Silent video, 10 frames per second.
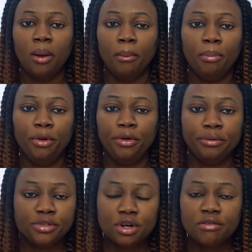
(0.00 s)

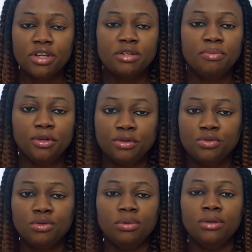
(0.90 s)
already built,
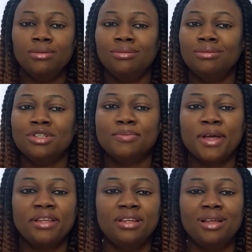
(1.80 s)
we'll be
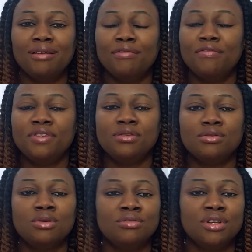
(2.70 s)
spending like 50 to
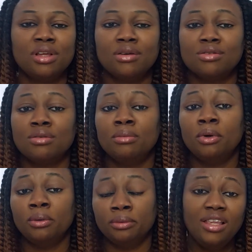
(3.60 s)
100,000 more.